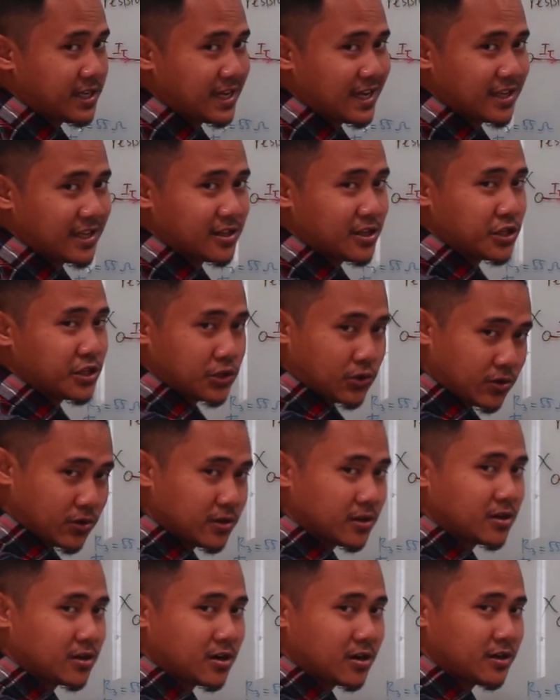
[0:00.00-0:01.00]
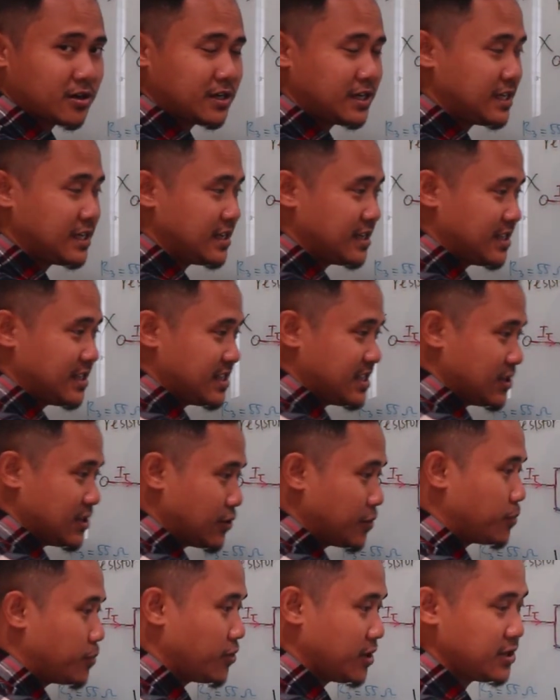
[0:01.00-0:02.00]
that the total current is
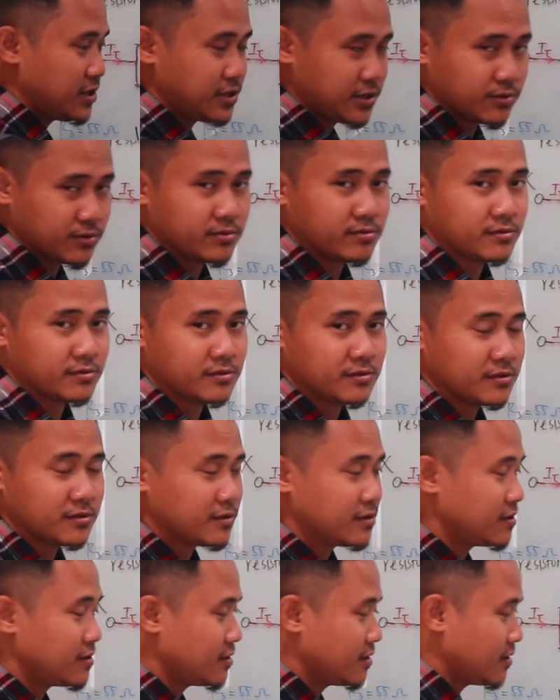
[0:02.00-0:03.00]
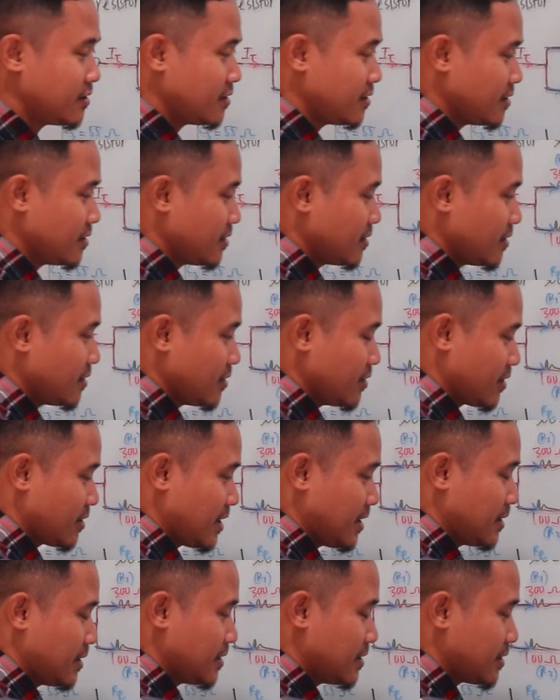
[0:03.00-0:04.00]
0.2.
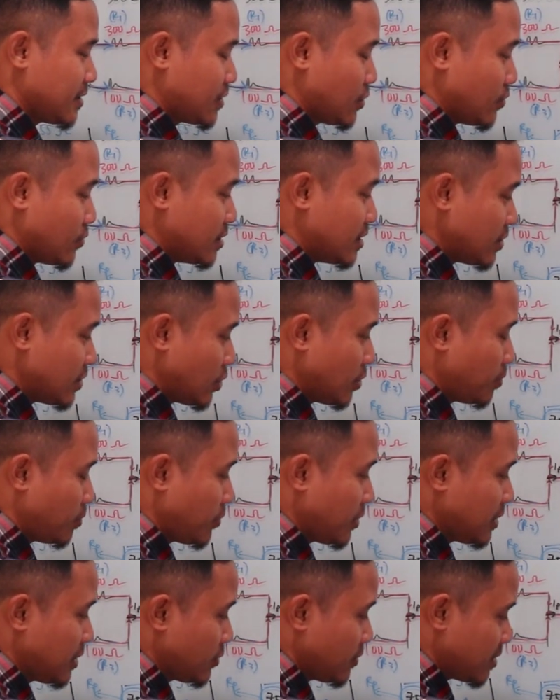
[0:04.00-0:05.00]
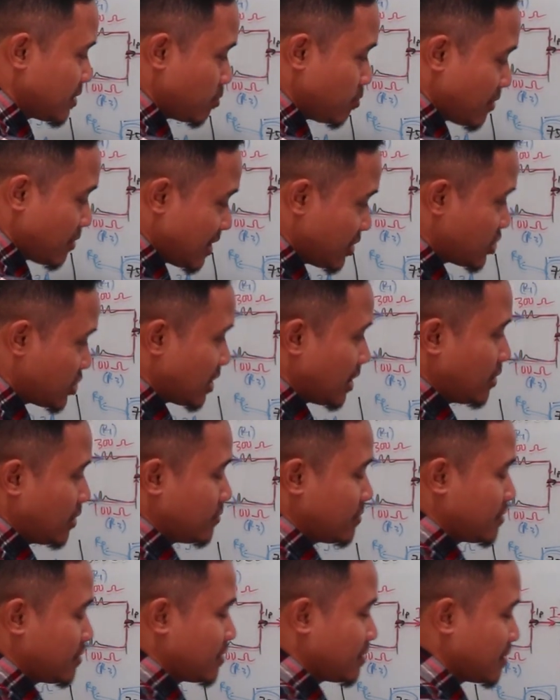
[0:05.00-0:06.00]
Okay, so 0.2 is branched
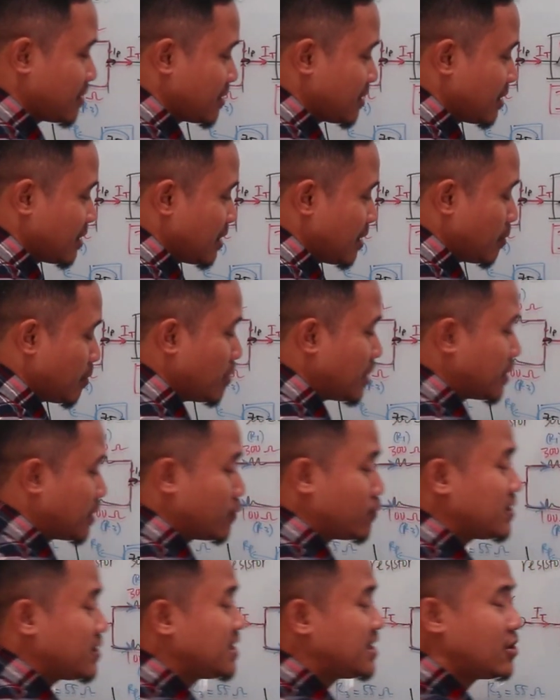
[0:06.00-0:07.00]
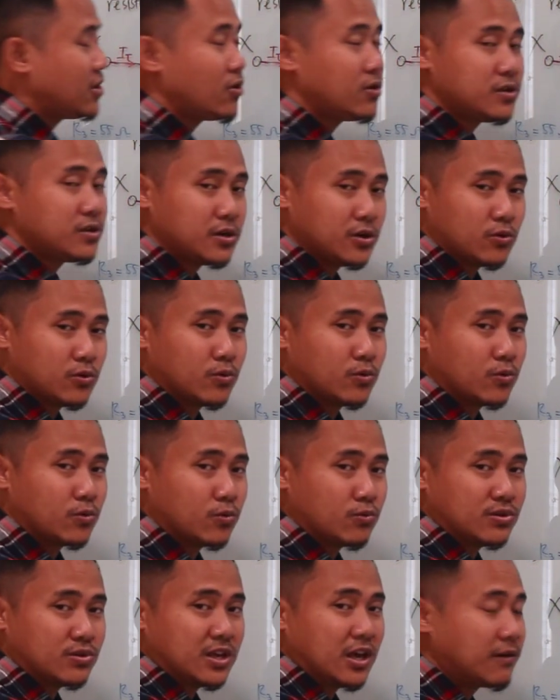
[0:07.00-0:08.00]
out, but we don't know.
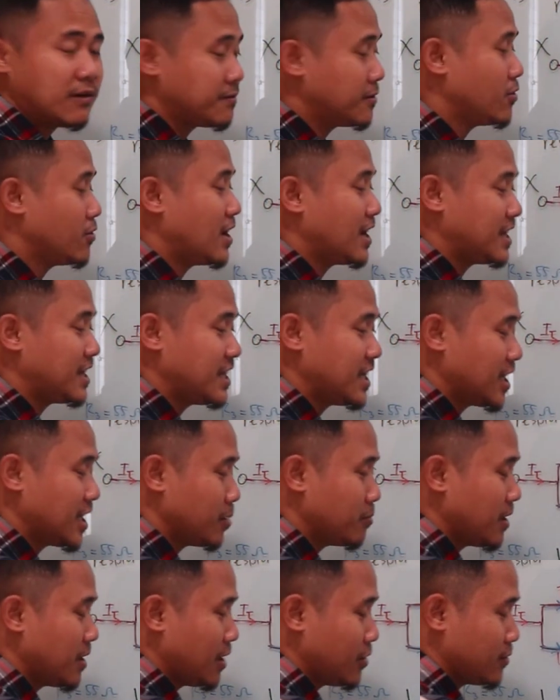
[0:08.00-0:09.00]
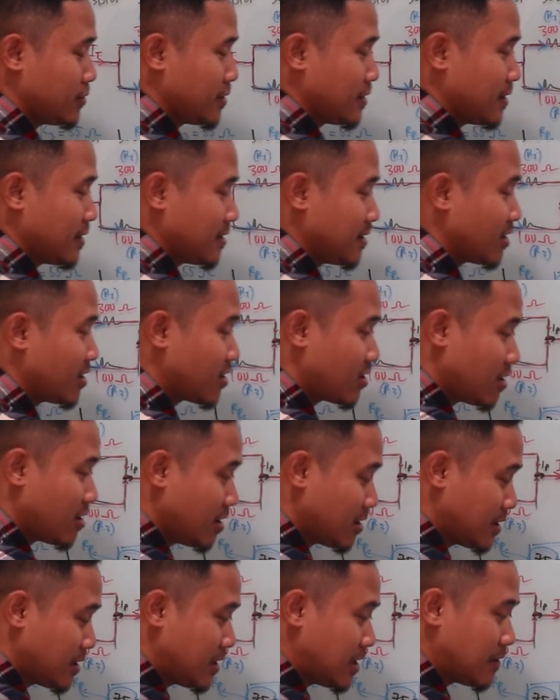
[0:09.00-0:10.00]
We have no idea about the
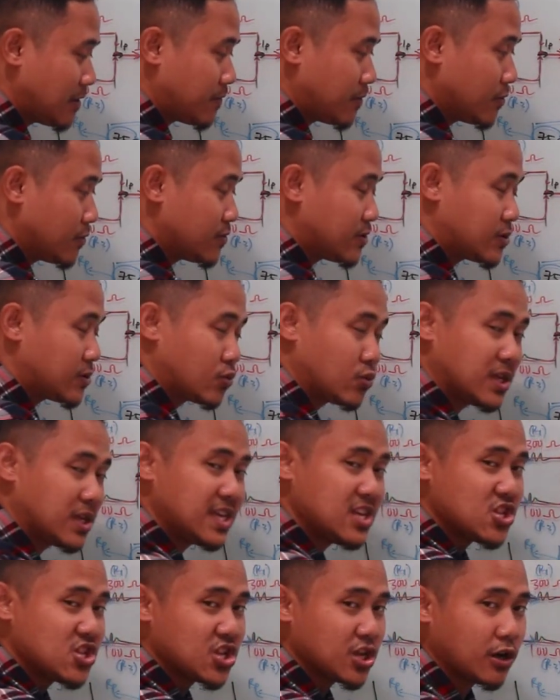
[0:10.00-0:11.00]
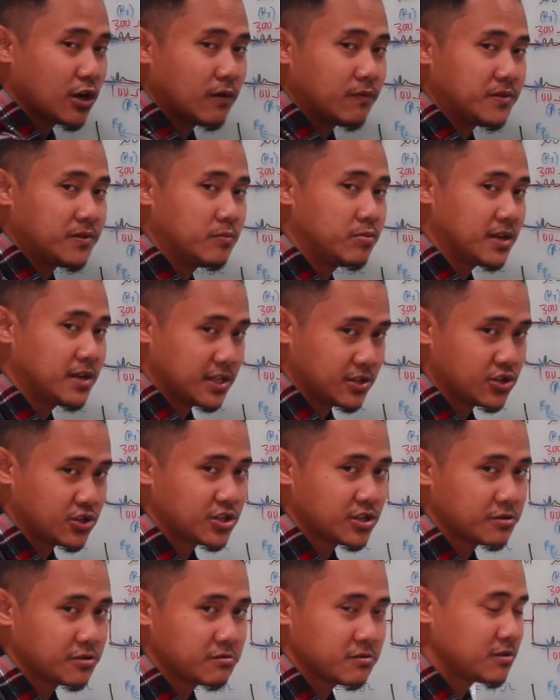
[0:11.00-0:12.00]
current that flows through each of the
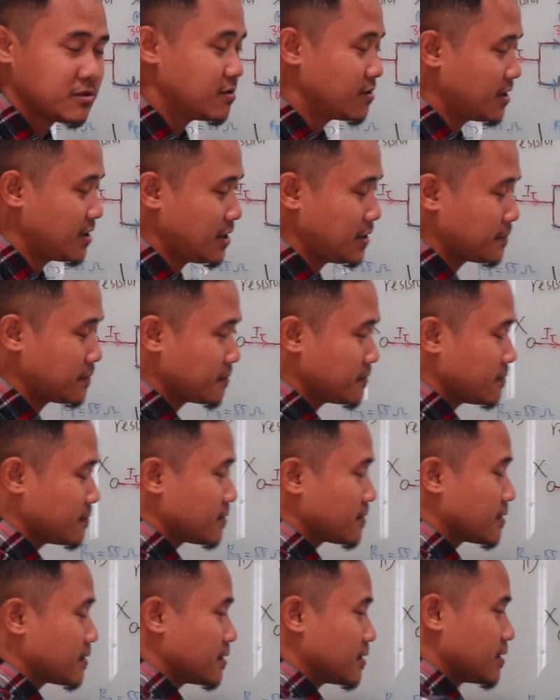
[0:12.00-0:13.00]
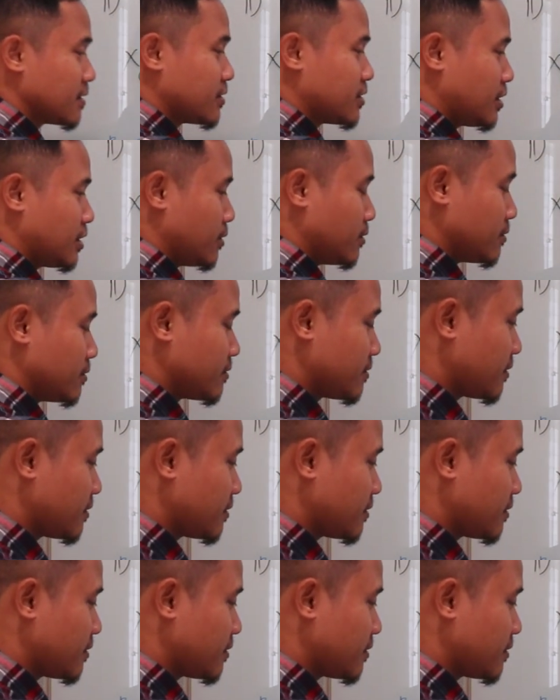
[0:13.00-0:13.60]
branch. Okay, so